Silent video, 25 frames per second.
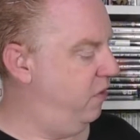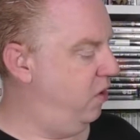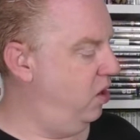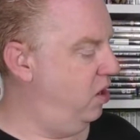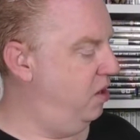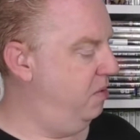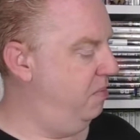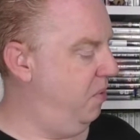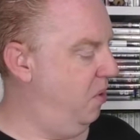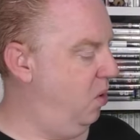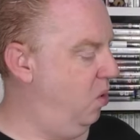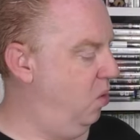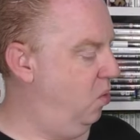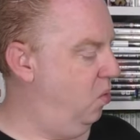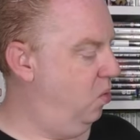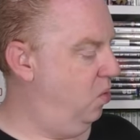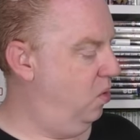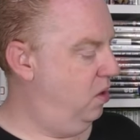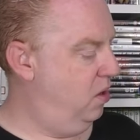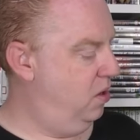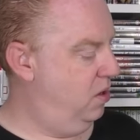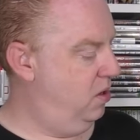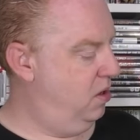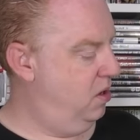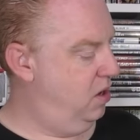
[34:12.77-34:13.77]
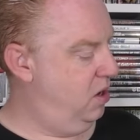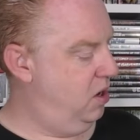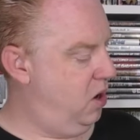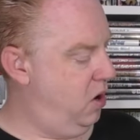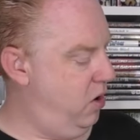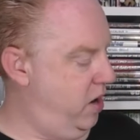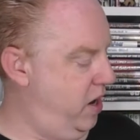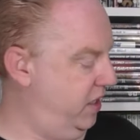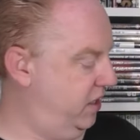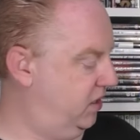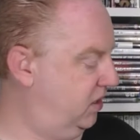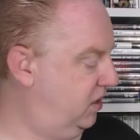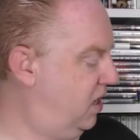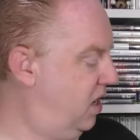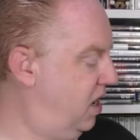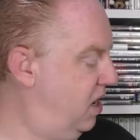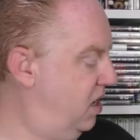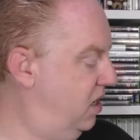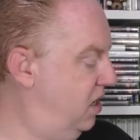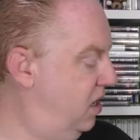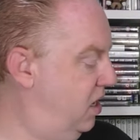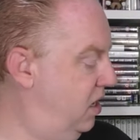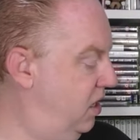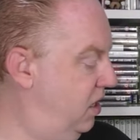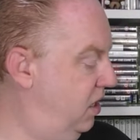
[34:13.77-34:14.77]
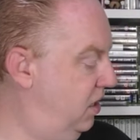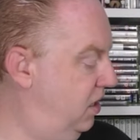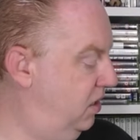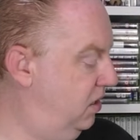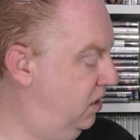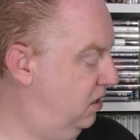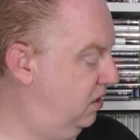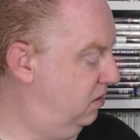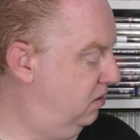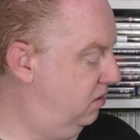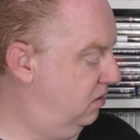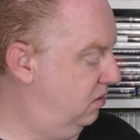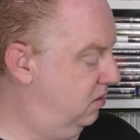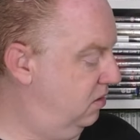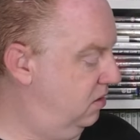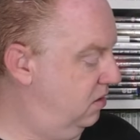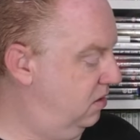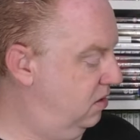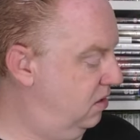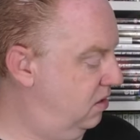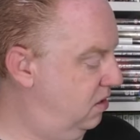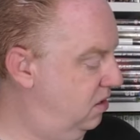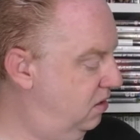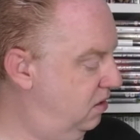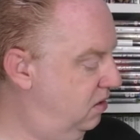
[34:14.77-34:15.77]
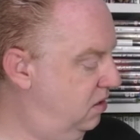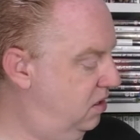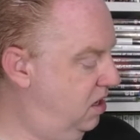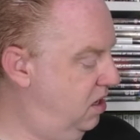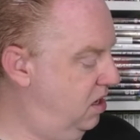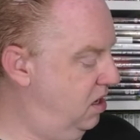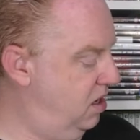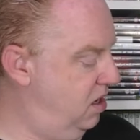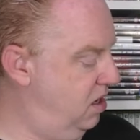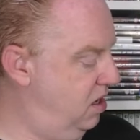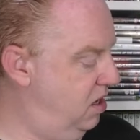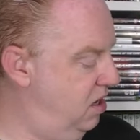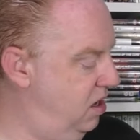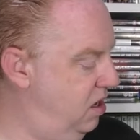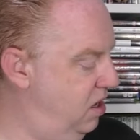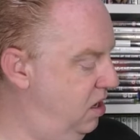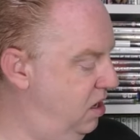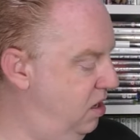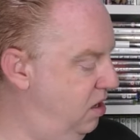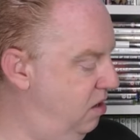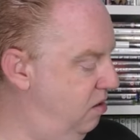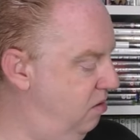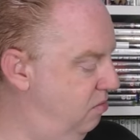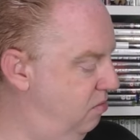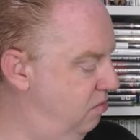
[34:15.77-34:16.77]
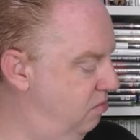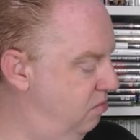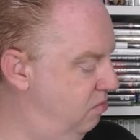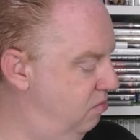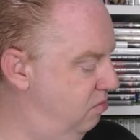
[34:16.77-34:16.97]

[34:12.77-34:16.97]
volleyball, ice skating, the